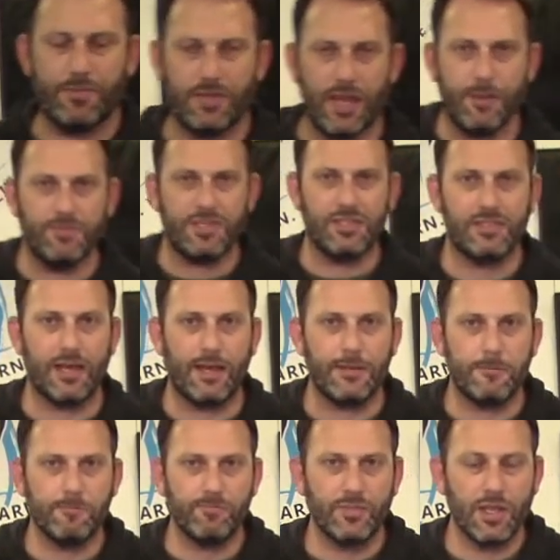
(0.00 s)
empty side.
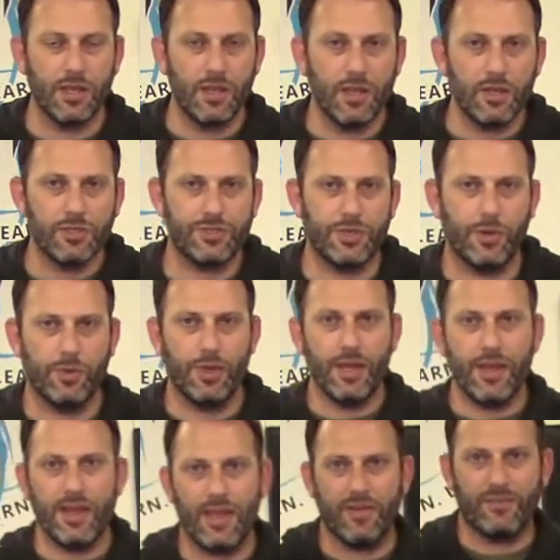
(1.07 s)
So
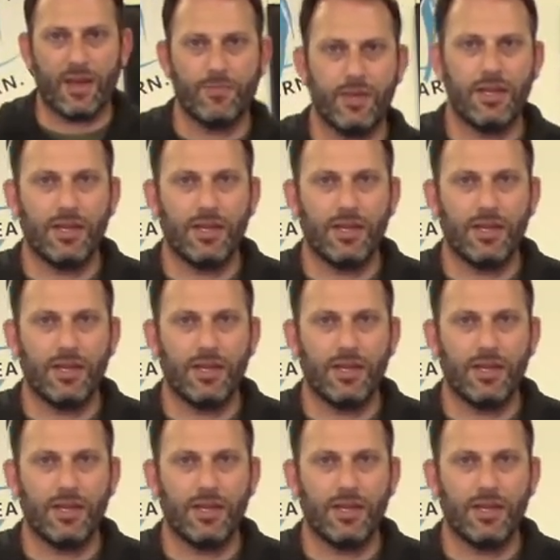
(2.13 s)
if I'm going to